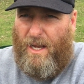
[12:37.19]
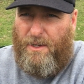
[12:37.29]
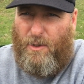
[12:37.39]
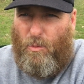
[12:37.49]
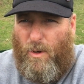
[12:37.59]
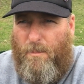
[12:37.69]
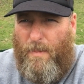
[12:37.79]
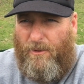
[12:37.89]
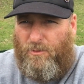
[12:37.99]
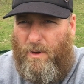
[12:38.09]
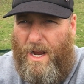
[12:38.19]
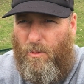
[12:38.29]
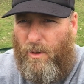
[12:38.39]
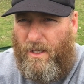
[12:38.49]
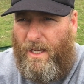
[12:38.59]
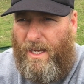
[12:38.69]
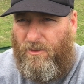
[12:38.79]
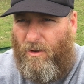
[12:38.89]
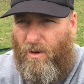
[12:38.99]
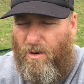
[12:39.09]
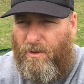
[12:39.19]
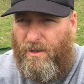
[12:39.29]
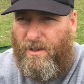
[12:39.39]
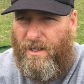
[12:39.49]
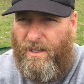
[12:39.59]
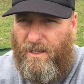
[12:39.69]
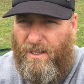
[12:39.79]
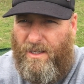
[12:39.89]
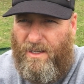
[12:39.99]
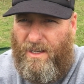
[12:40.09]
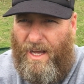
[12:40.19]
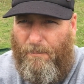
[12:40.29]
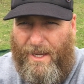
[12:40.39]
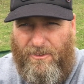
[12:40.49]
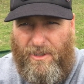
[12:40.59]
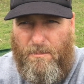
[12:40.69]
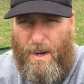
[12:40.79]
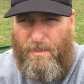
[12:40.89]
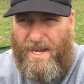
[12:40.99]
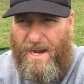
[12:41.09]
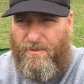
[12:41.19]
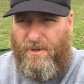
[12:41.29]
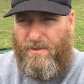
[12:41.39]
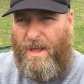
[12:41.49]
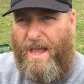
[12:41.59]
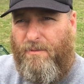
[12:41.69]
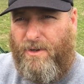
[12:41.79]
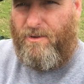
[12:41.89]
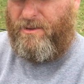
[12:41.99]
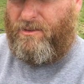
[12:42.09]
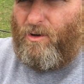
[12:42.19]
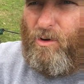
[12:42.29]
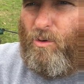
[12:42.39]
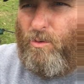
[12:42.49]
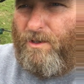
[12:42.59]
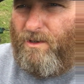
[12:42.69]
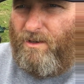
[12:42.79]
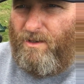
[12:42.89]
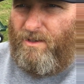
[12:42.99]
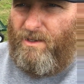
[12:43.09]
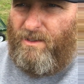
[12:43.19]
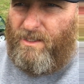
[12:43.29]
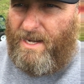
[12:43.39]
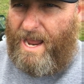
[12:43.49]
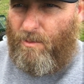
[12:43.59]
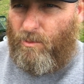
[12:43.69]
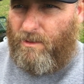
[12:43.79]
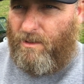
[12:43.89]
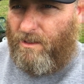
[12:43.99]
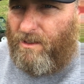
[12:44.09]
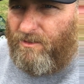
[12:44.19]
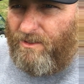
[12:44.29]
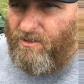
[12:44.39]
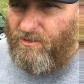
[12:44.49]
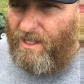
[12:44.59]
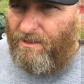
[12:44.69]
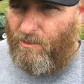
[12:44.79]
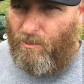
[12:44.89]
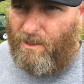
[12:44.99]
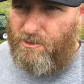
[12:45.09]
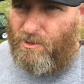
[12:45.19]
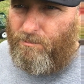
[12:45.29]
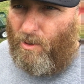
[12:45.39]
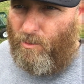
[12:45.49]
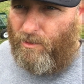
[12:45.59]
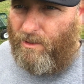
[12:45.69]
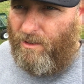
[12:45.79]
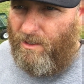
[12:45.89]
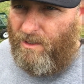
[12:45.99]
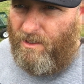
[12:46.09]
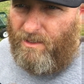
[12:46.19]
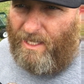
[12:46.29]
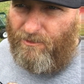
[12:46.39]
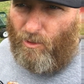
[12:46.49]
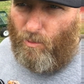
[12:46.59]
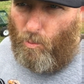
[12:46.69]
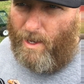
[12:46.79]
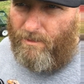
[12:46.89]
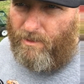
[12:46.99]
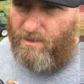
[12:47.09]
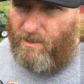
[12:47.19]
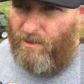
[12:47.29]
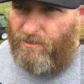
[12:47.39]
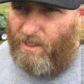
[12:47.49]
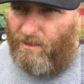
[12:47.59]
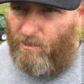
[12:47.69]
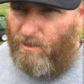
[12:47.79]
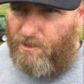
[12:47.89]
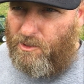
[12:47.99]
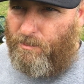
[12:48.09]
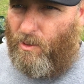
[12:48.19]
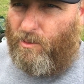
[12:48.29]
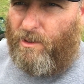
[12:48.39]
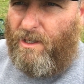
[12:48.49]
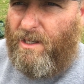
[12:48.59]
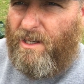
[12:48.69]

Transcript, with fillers: and you don't want to mess around with a gas auger, and I'm guessing it might be heavier, heavier to hold and, than that one, because that's just that little electric motor. That's all the weight right there, it's that little electric motor.